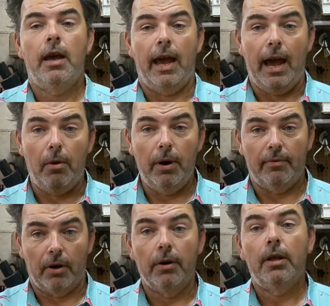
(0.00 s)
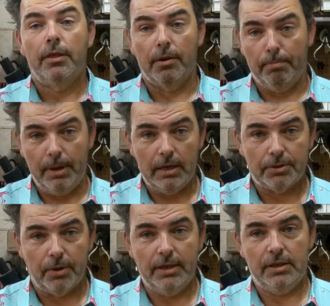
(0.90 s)
However, the
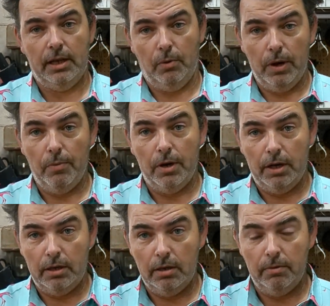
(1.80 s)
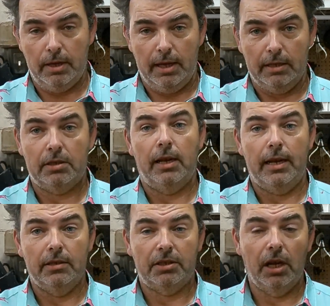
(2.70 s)
biggest reason that we want to do this
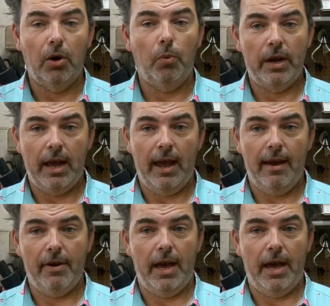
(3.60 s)
is so we have